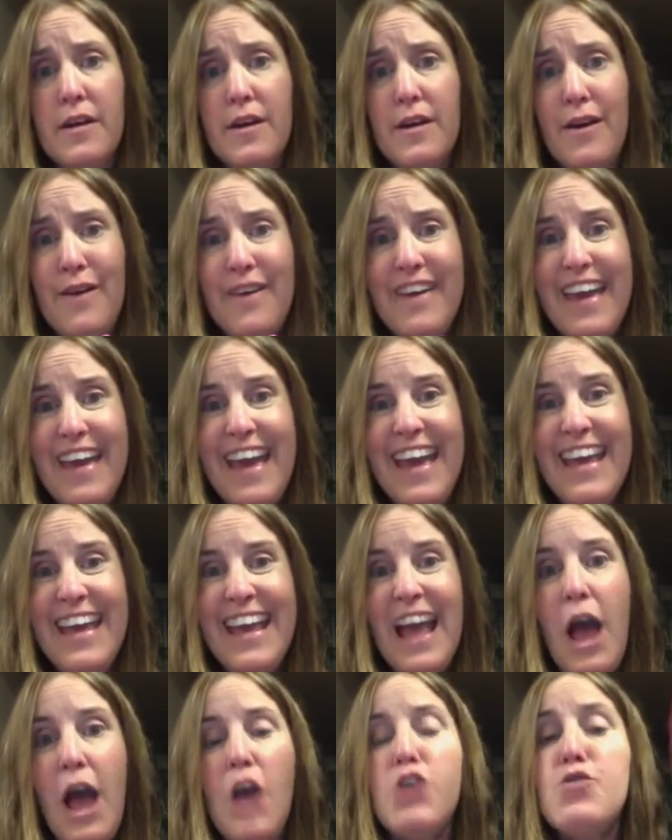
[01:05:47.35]
Okay?
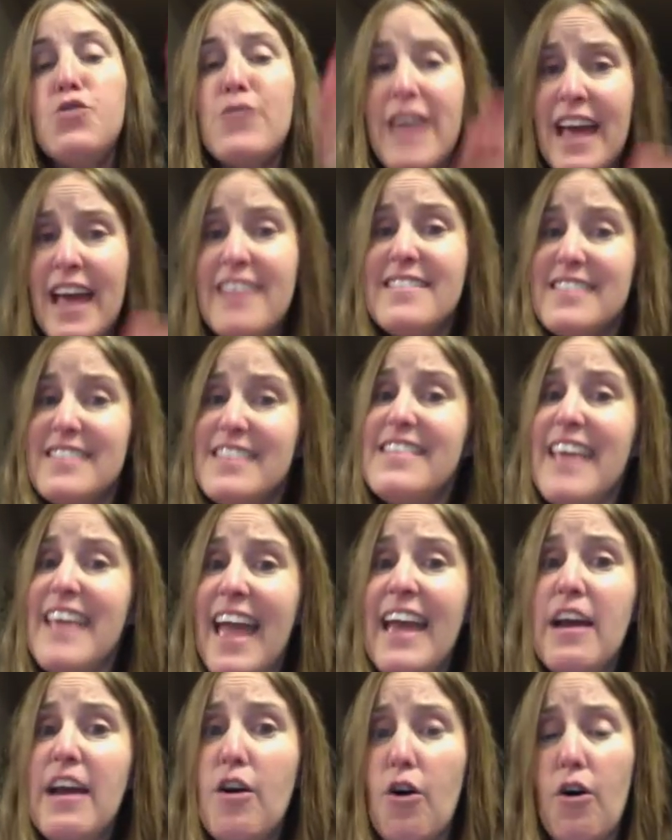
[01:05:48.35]
You can see the
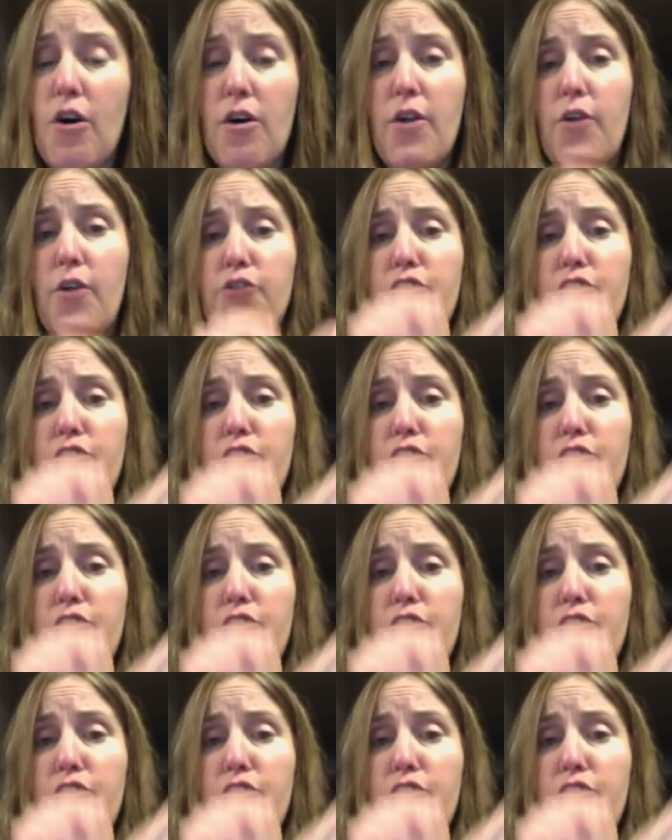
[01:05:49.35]
angle. So